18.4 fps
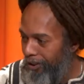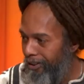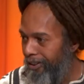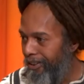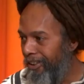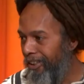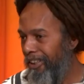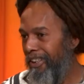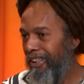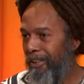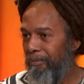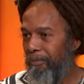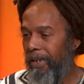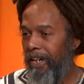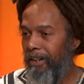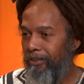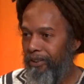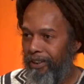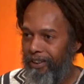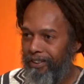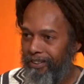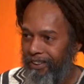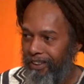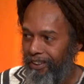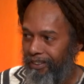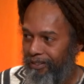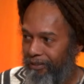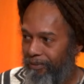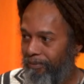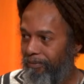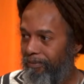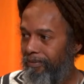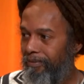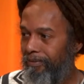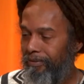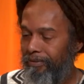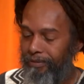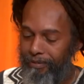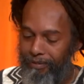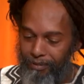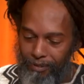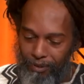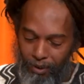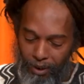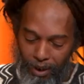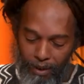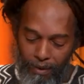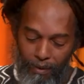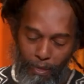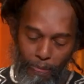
gonna get married, let's say, mm-hmm. right?